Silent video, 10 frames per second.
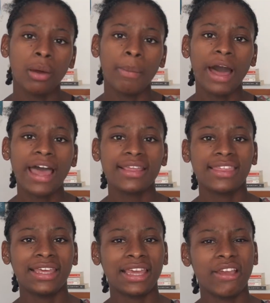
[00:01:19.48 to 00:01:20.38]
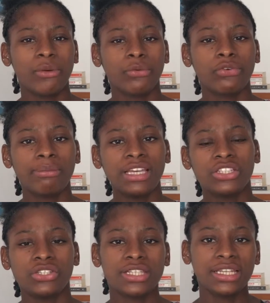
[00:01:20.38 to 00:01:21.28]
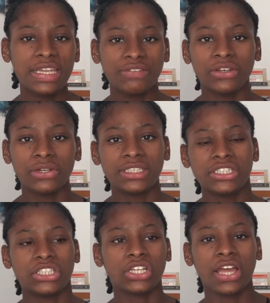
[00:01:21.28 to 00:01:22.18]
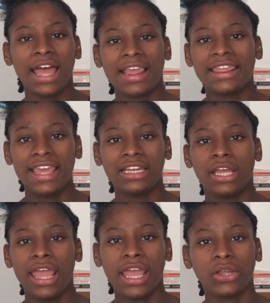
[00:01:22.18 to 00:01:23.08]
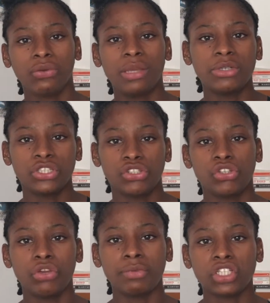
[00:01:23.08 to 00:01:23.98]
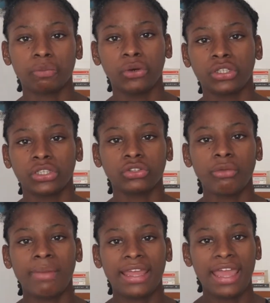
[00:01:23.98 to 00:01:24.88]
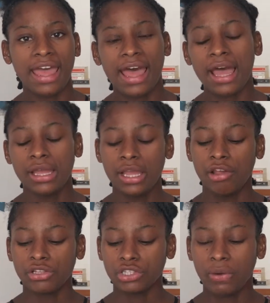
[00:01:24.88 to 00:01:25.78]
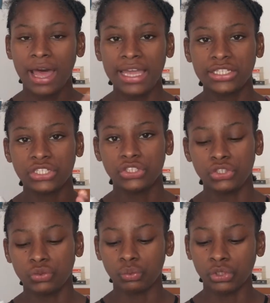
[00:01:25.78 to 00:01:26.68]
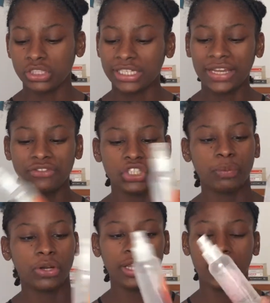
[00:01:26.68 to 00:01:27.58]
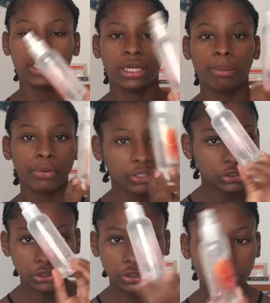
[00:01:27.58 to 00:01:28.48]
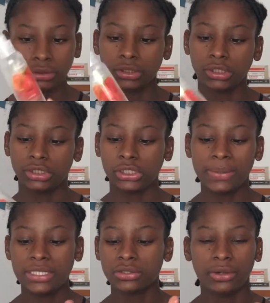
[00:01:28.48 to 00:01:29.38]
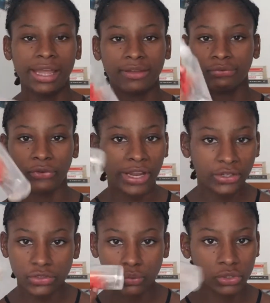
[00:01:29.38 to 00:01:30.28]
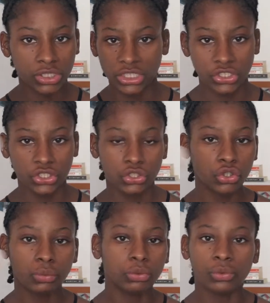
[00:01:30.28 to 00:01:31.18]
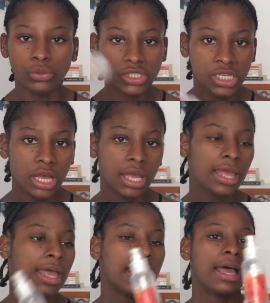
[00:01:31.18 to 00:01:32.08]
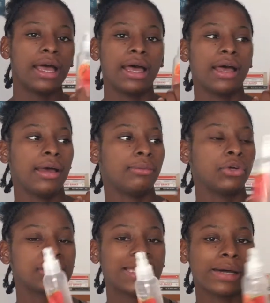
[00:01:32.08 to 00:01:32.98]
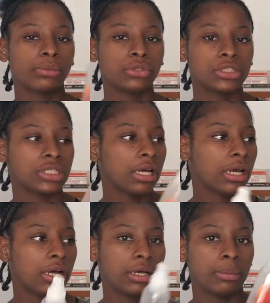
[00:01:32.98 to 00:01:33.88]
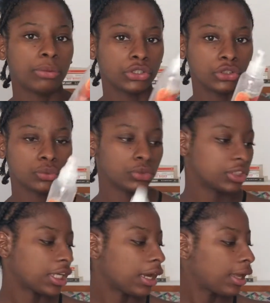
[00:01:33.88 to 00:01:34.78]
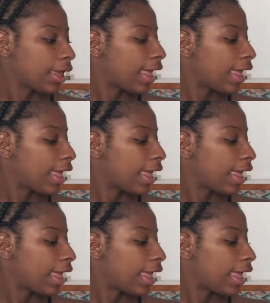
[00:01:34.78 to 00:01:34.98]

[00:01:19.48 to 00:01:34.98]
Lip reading: But I think for me to use a leave-in conditioner and then a hair cream is just too much product on my hair. So I just use water, and I just put it in a bottle. So it's not like fragrance water, it's just normal water, not tap water, bottled water.